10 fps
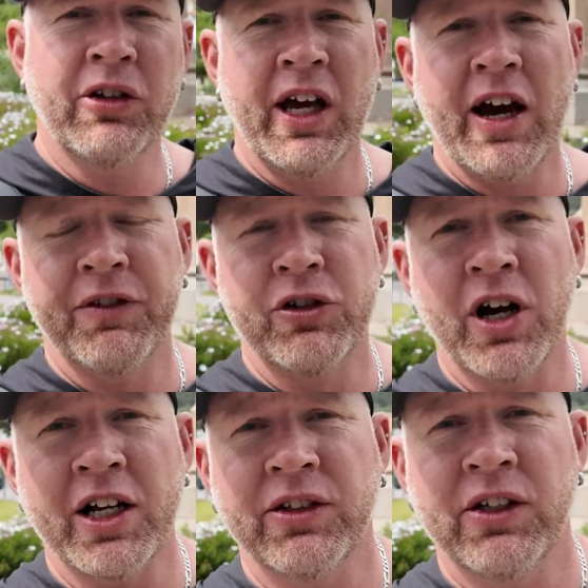They have the
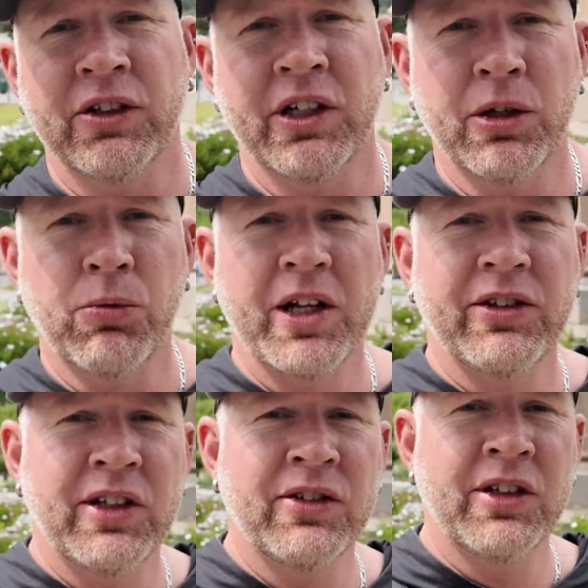dry season and the wet
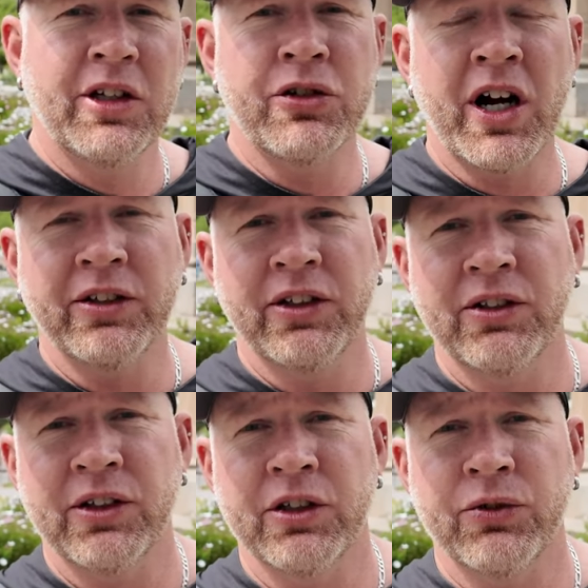season. The dry
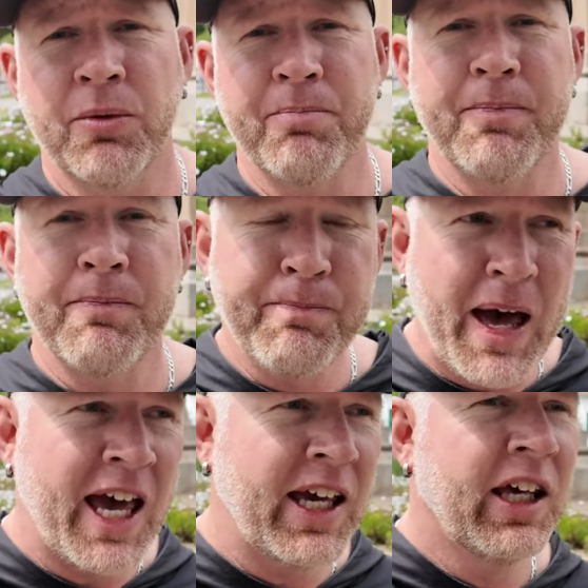season is from
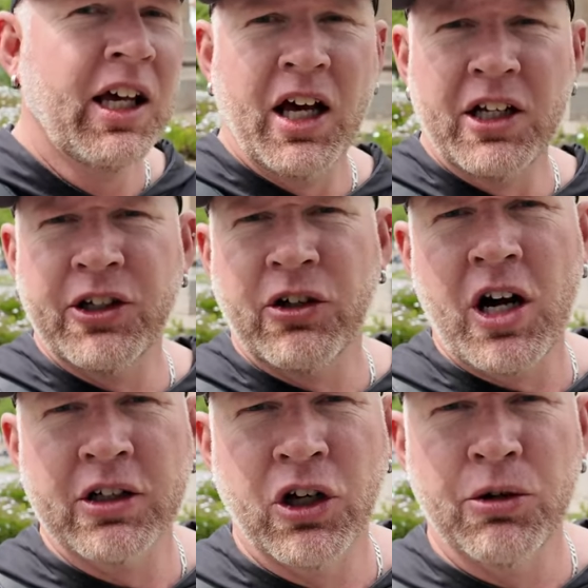May until
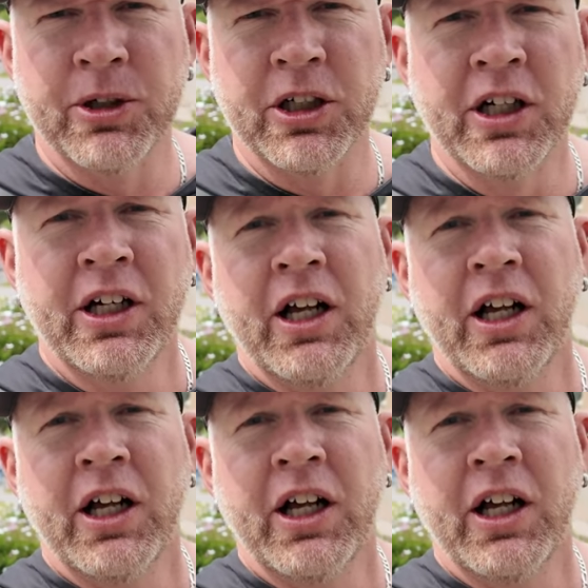October.